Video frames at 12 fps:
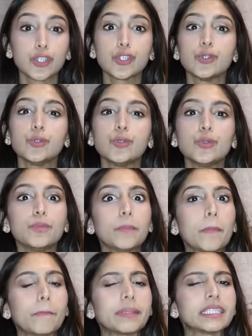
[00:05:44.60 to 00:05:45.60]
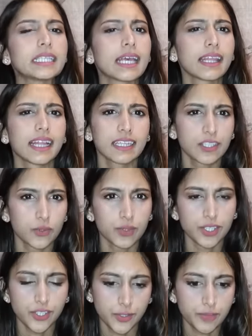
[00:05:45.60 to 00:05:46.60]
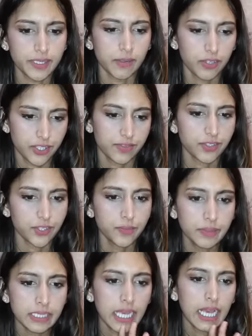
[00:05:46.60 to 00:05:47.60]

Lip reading: dupes. I think that's the word, dupes. There were lots of dupes.